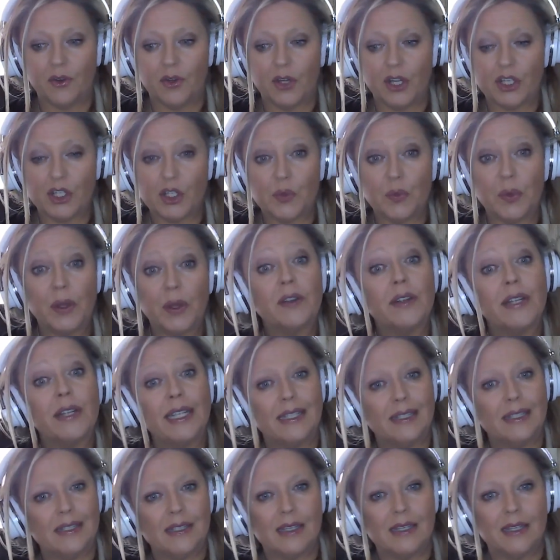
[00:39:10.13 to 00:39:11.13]

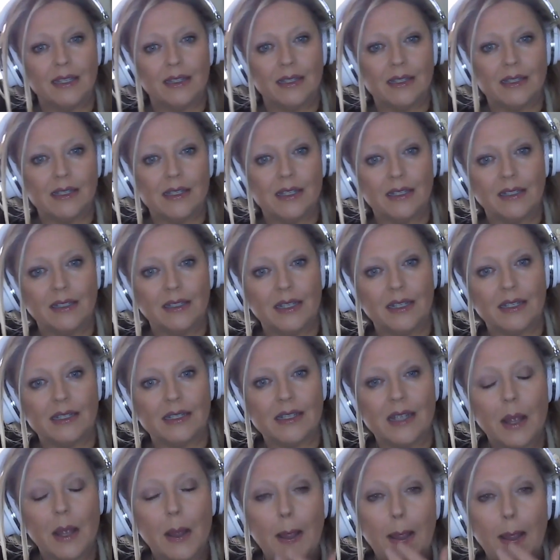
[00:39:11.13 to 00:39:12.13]
experiencing the
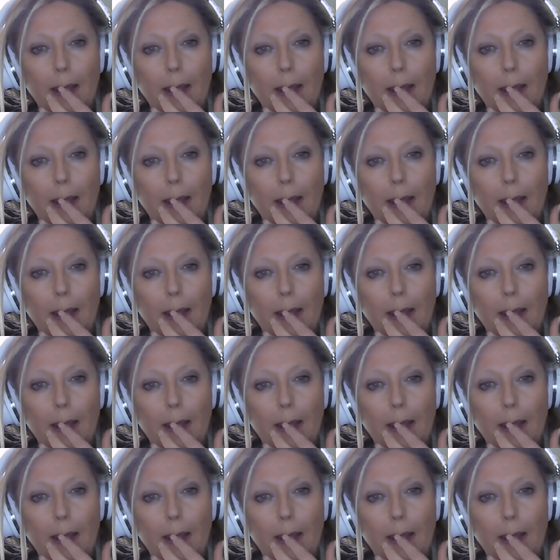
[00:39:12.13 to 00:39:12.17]
sickness.